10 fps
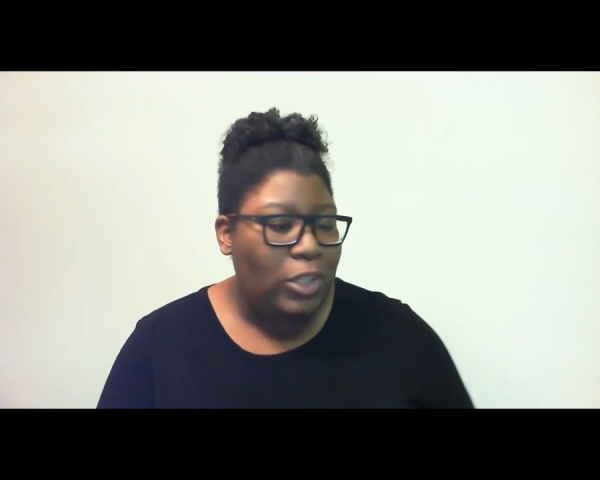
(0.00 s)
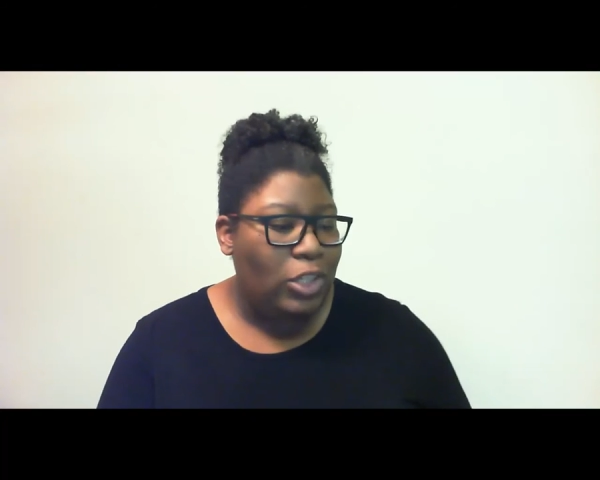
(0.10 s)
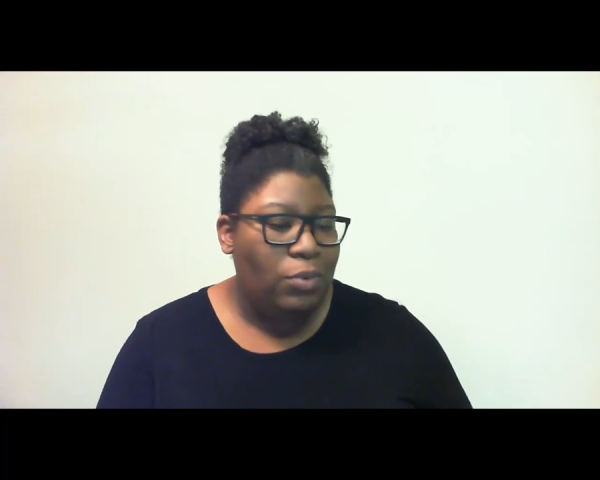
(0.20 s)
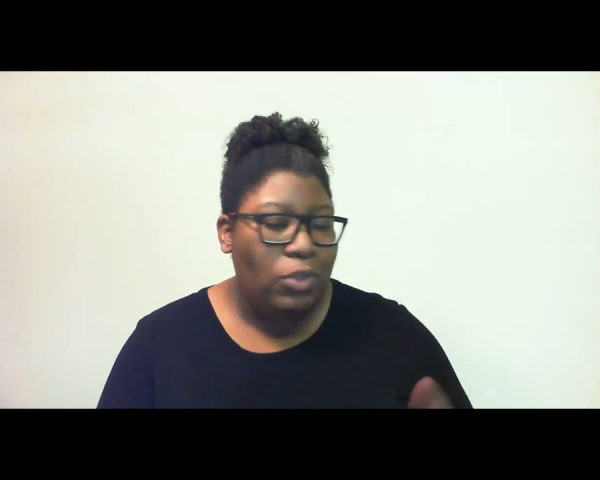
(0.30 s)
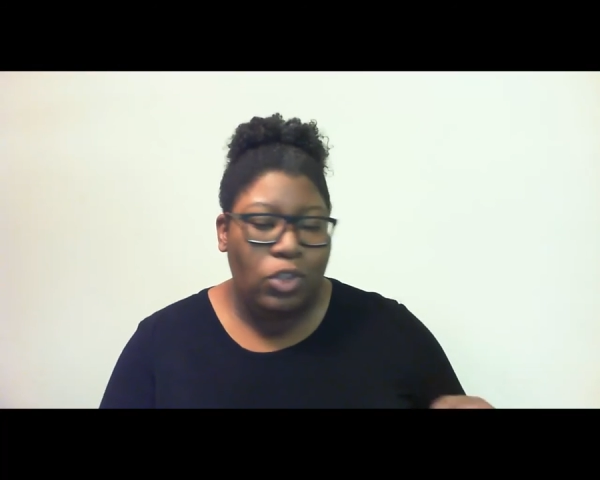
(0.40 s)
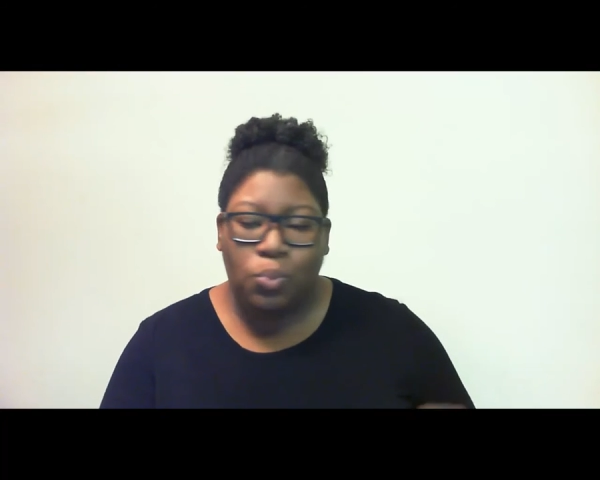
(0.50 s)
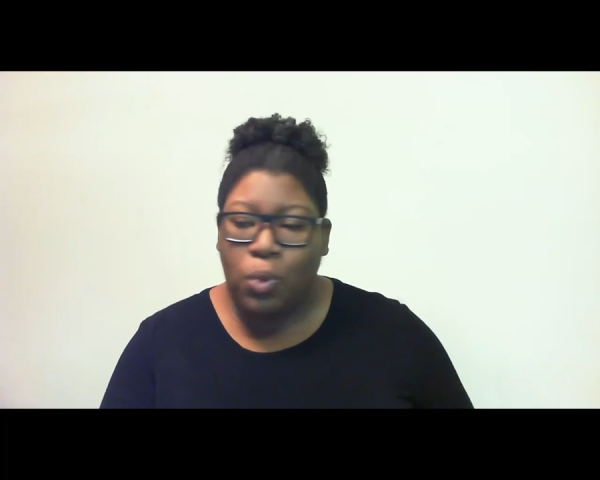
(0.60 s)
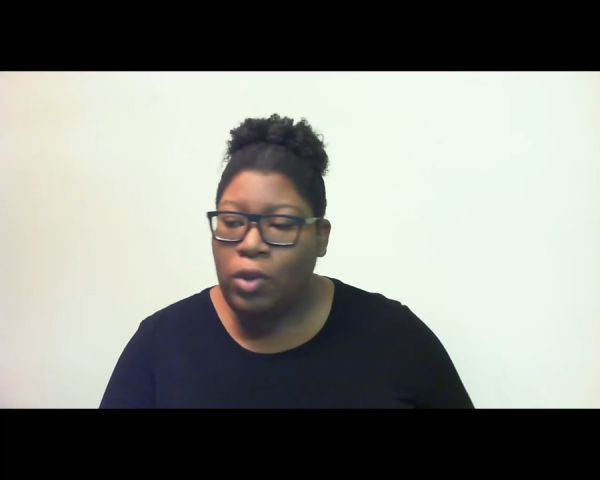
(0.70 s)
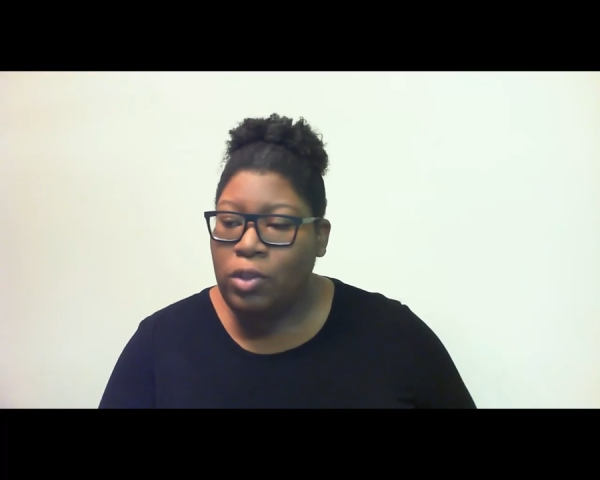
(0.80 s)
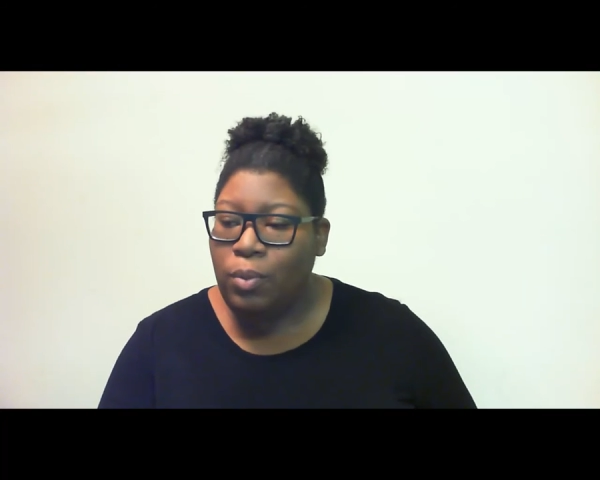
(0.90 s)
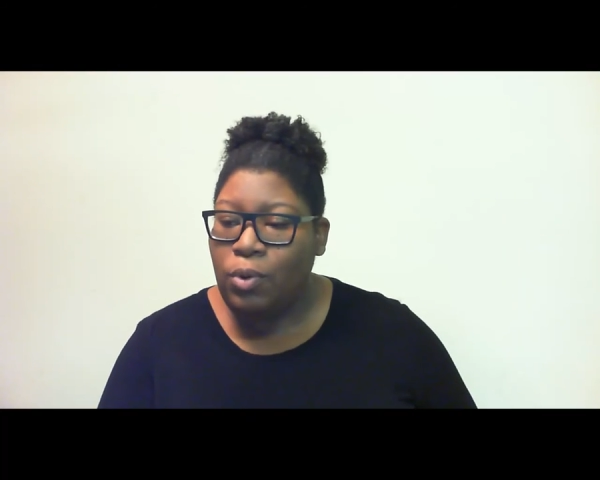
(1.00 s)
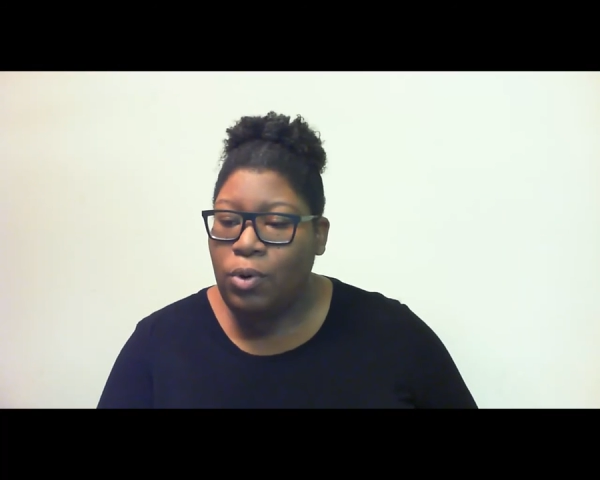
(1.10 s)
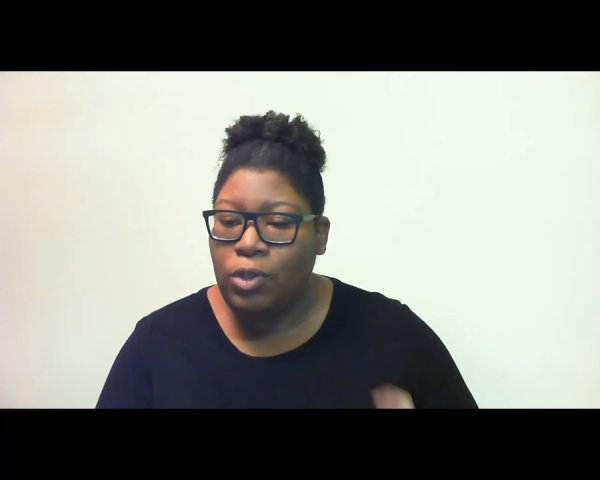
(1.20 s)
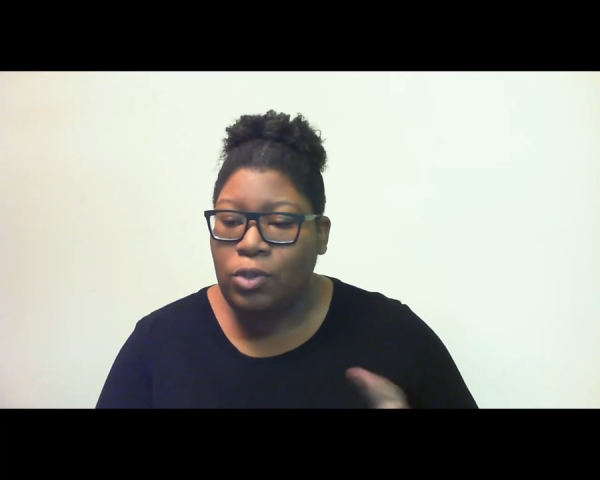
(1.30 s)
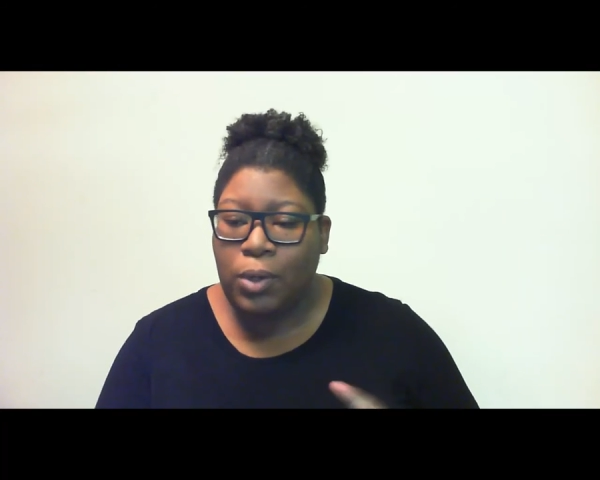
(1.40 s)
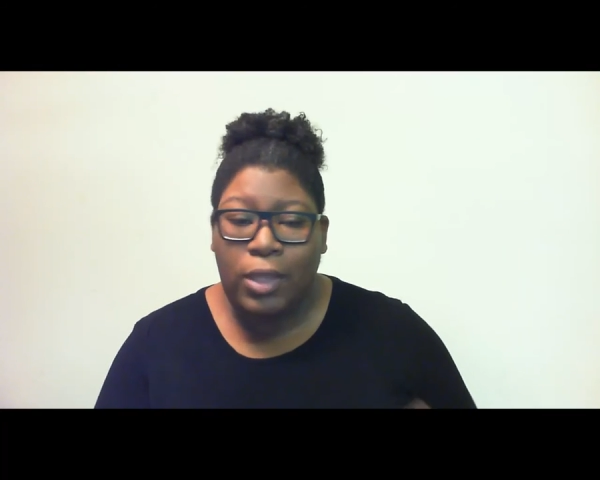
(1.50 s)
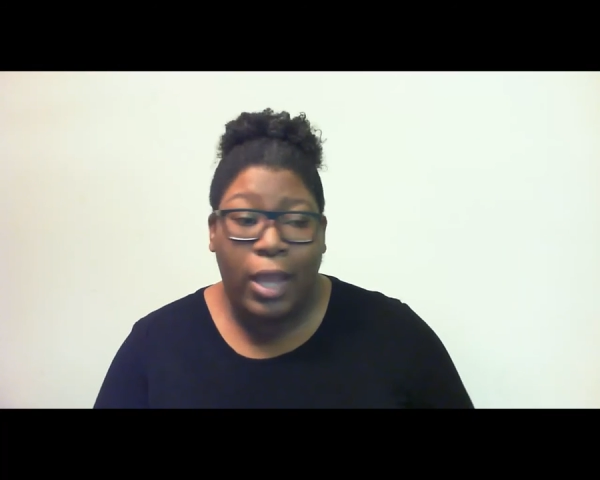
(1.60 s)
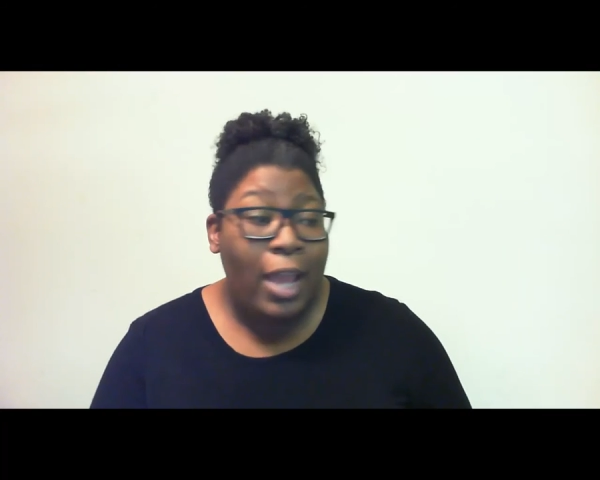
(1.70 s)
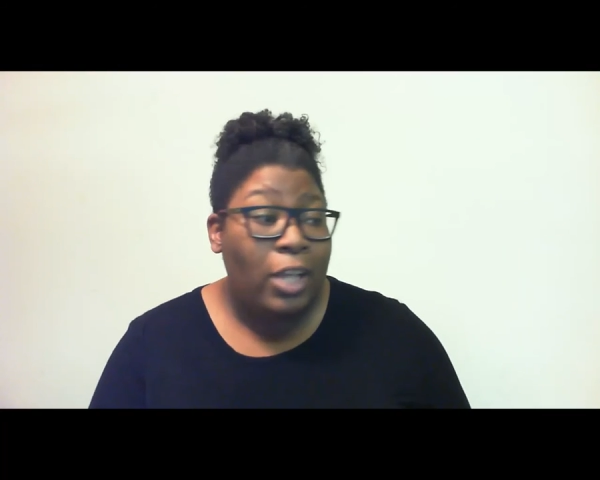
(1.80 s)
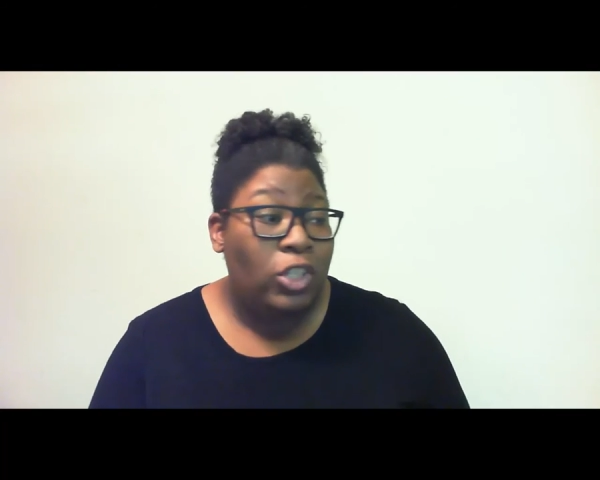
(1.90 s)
But she was just working them orders, working that.